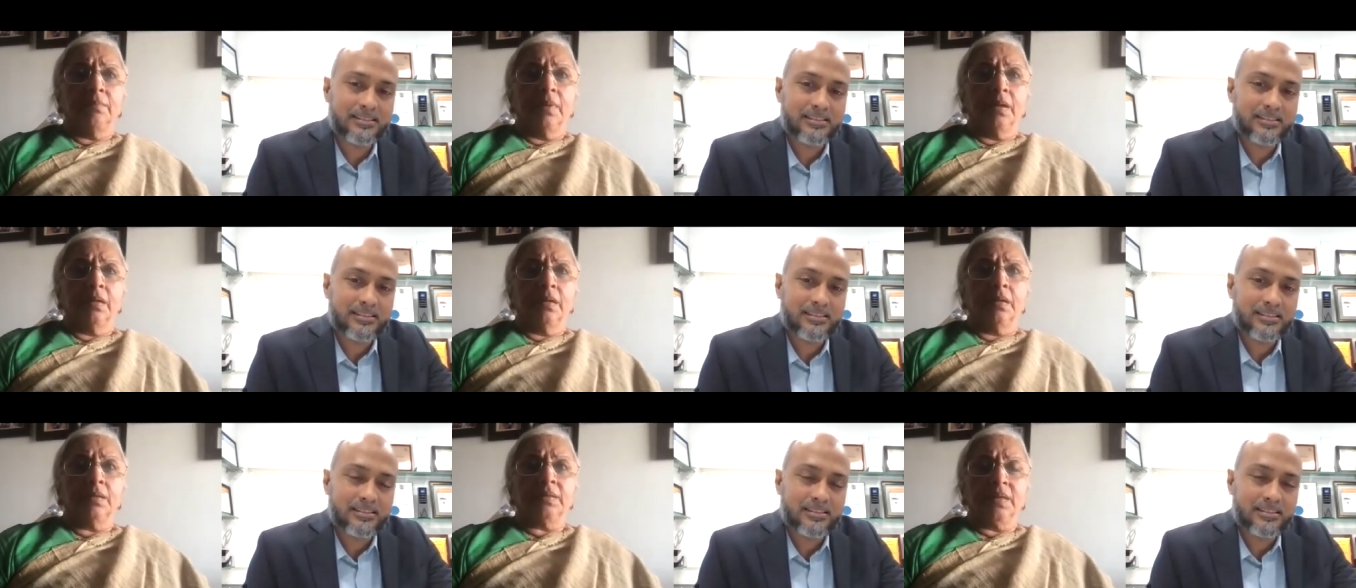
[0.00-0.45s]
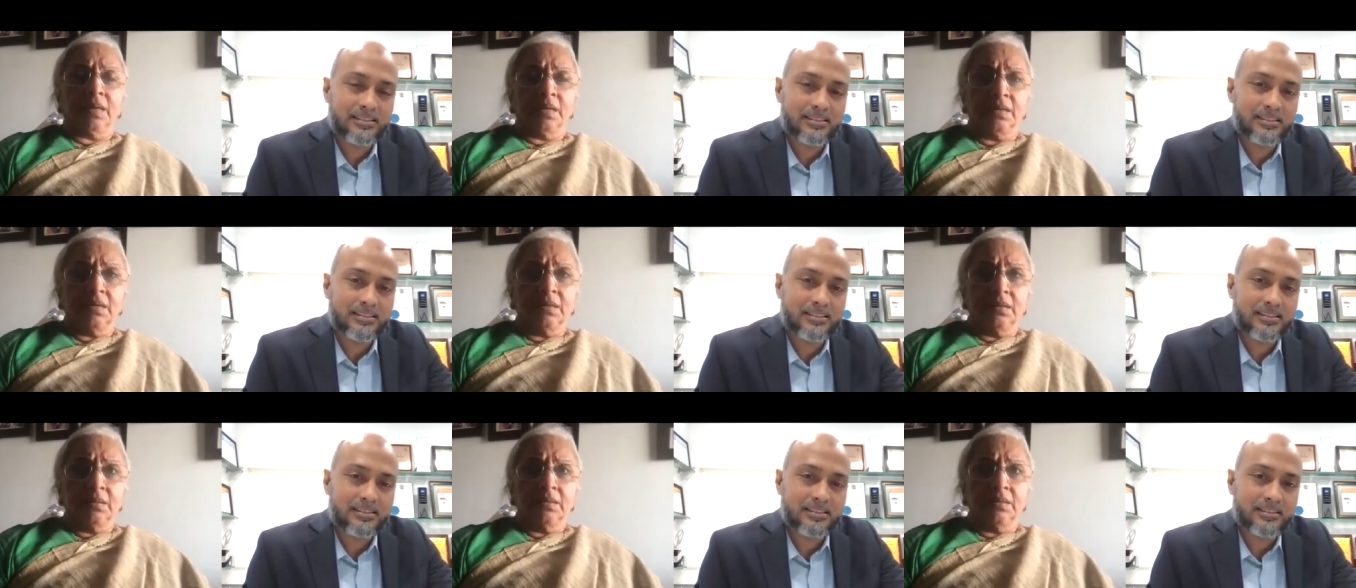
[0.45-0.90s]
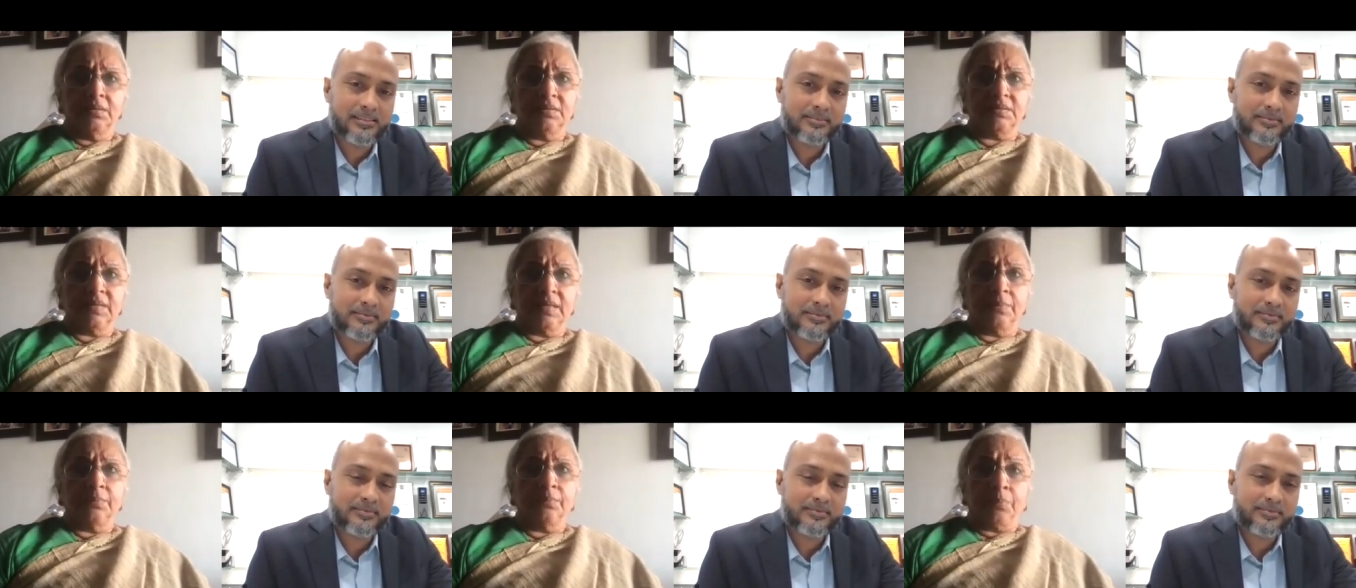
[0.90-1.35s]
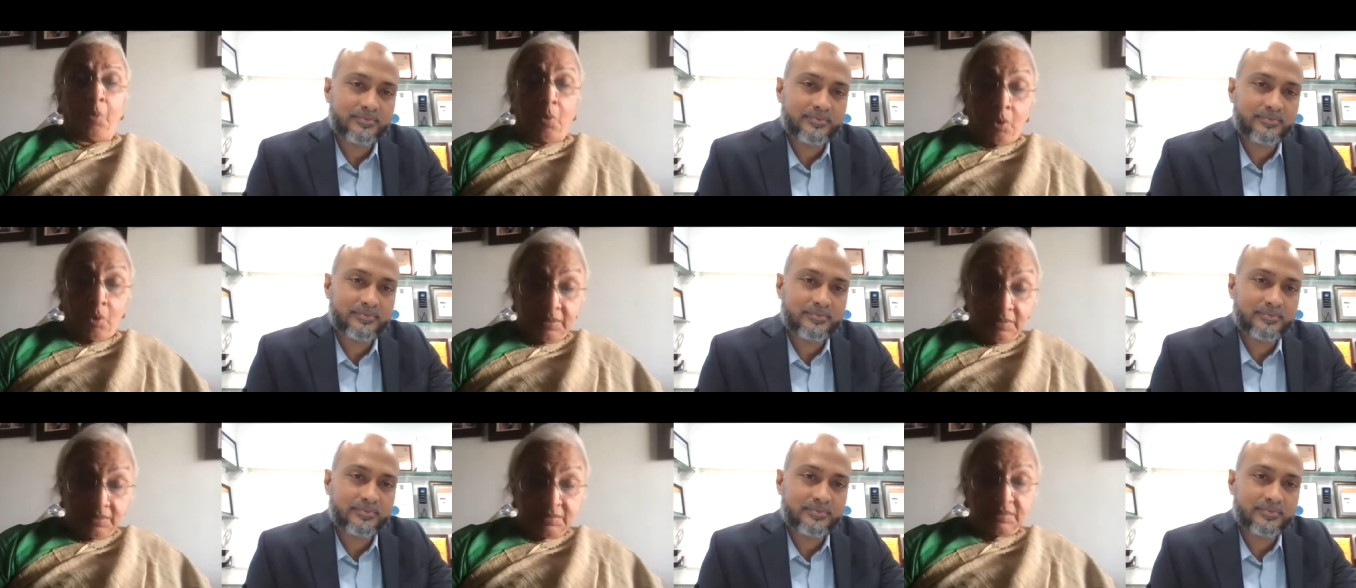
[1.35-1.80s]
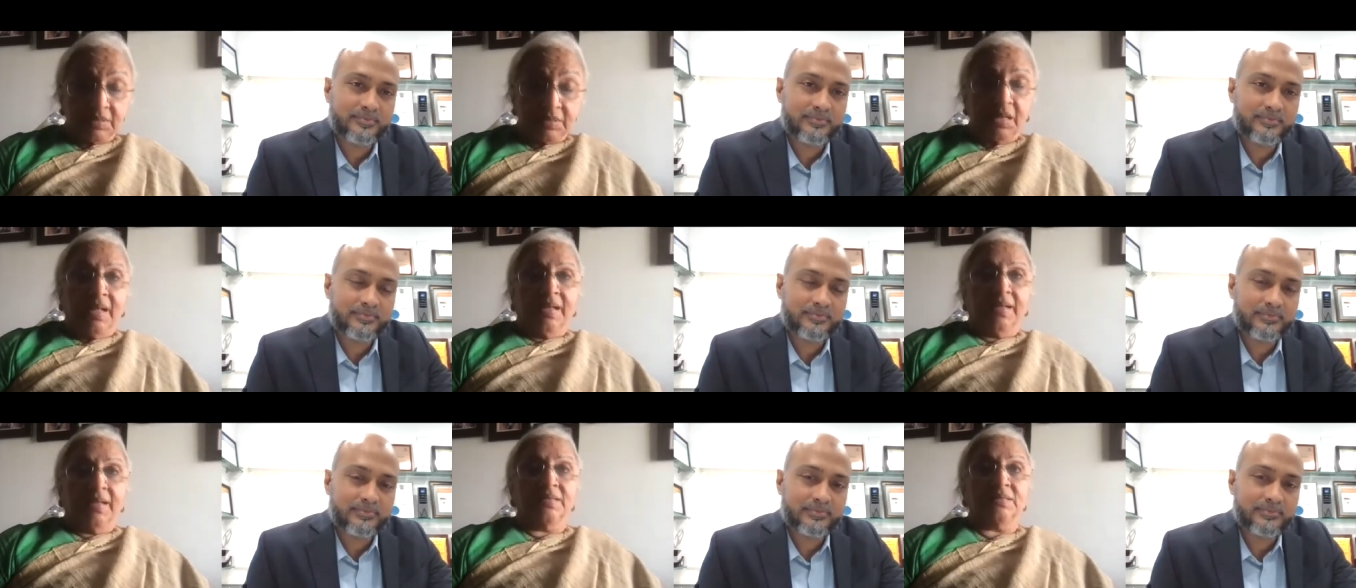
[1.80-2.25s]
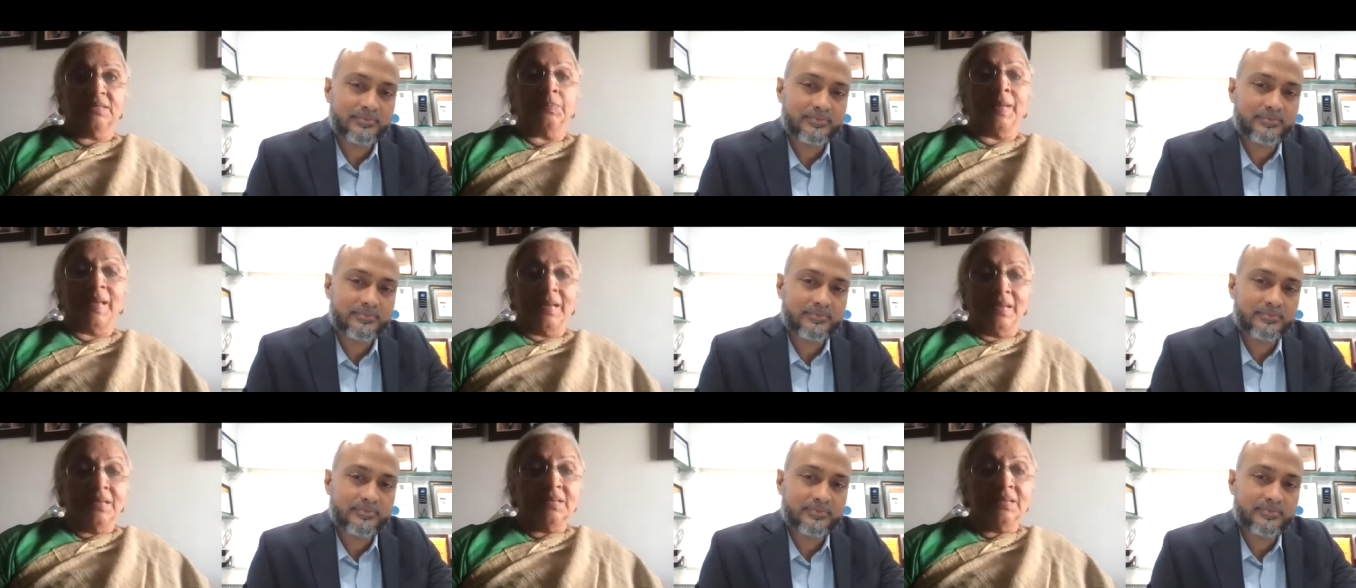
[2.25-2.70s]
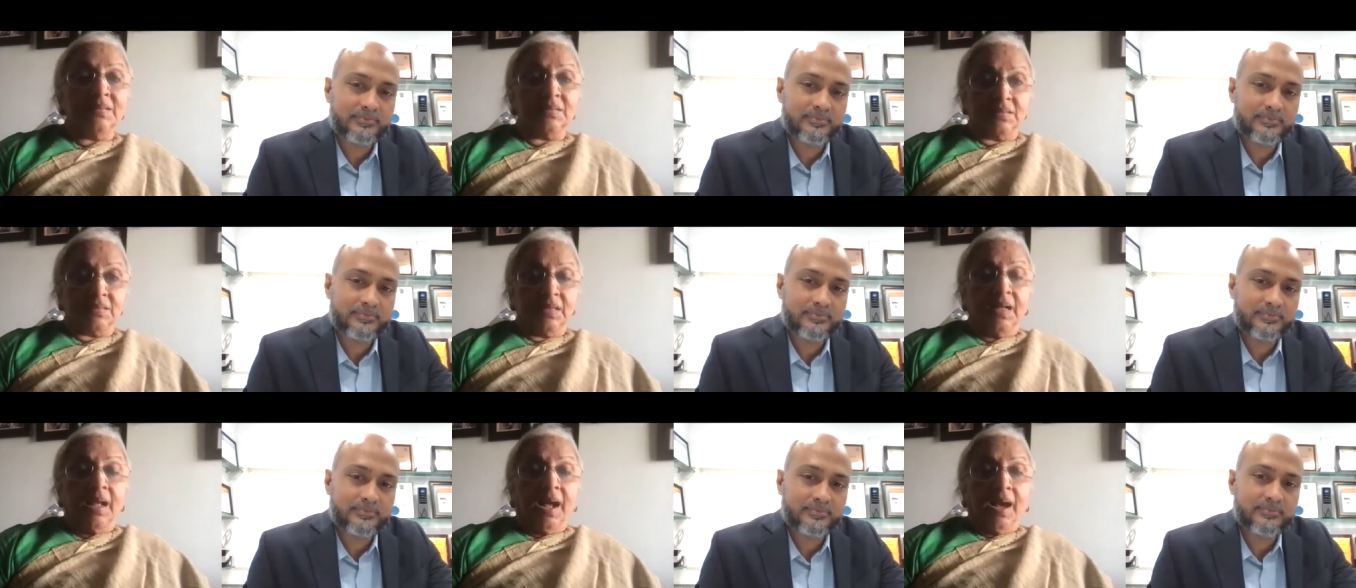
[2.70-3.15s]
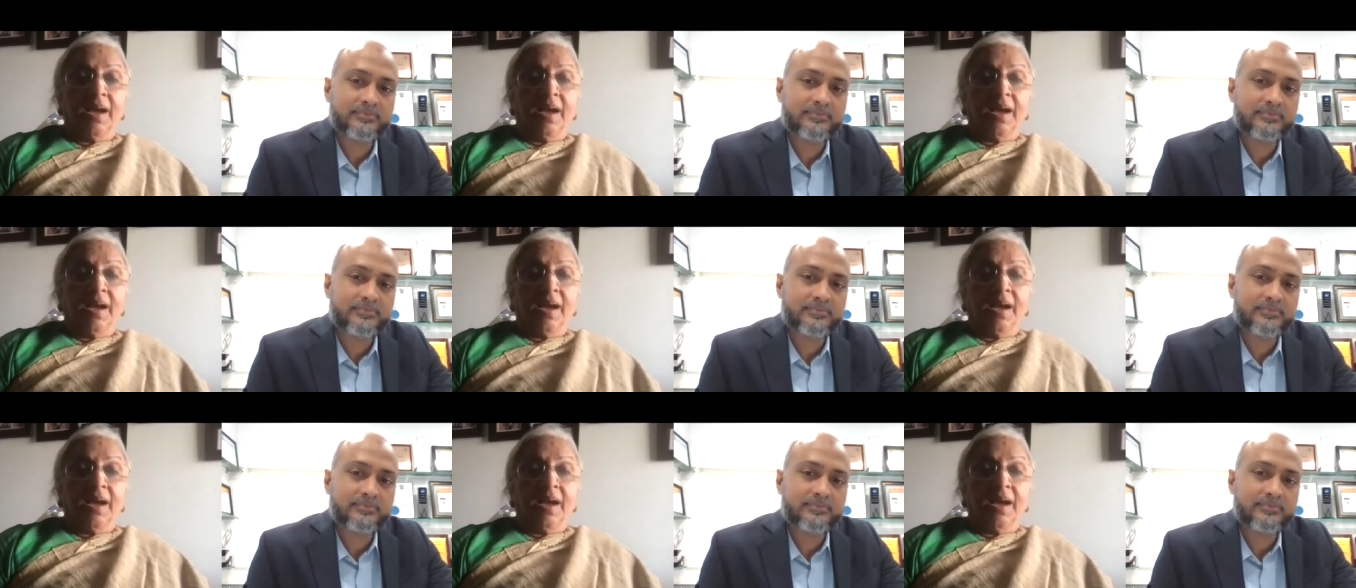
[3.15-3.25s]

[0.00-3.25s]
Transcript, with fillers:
Speaker 1: uh, young girls and boys is balance.